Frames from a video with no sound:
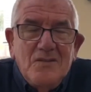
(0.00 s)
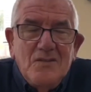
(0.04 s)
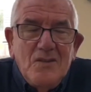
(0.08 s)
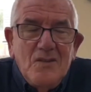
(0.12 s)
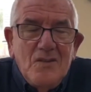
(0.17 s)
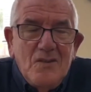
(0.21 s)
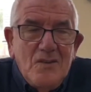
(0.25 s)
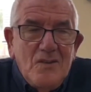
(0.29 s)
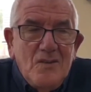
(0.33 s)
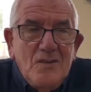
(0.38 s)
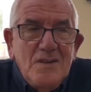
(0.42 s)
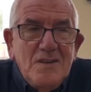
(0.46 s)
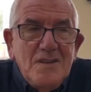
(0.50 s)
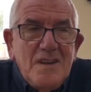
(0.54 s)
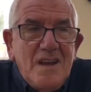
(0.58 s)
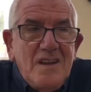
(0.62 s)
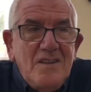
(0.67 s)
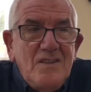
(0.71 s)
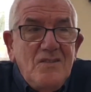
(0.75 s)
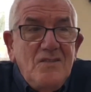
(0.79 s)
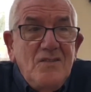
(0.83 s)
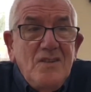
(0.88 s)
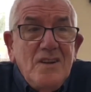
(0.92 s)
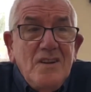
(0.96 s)
I
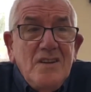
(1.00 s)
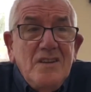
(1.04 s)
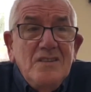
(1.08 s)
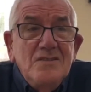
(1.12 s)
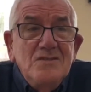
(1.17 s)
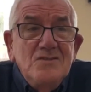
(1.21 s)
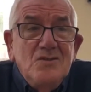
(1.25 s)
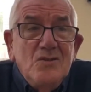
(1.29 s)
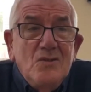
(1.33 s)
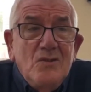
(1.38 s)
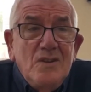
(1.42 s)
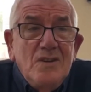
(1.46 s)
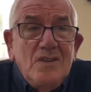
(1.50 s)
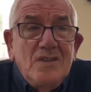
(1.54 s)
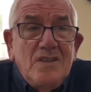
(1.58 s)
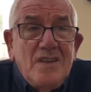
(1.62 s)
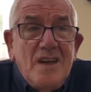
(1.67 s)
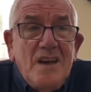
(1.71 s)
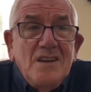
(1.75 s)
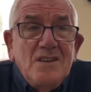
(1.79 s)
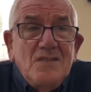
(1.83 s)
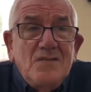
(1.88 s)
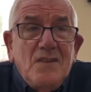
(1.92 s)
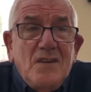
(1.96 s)
really enjoyed,
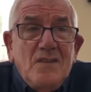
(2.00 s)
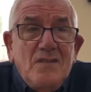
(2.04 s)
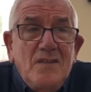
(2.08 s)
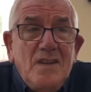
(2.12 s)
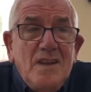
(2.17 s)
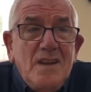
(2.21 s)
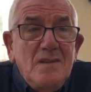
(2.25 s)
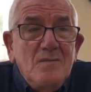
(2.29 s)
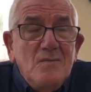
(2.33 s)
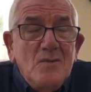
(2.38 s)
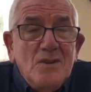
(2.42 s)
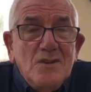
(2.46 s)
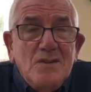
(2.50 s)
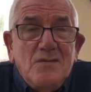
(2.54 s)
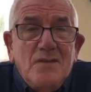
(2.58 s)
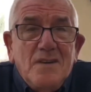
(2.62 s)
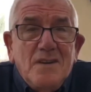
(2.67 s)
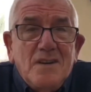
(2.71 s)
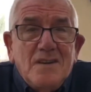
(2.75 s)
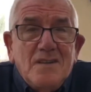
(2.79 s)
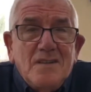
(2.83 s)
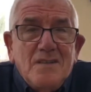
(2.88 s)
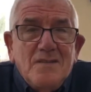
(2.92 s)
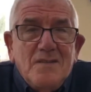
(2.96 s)
thanks very much for